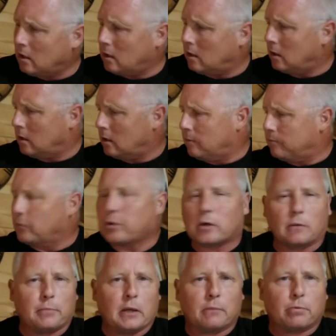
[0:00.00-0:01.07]
Uh,
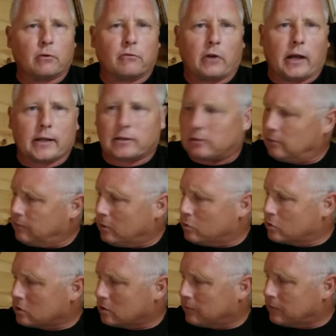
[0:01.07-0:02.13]
they're a big provider of
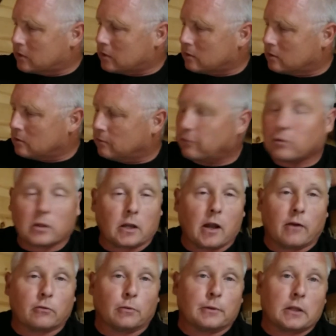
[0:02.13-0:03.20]
those services for the
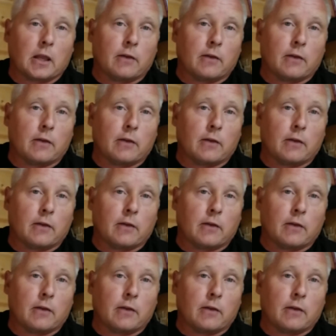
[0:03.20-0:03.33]
government.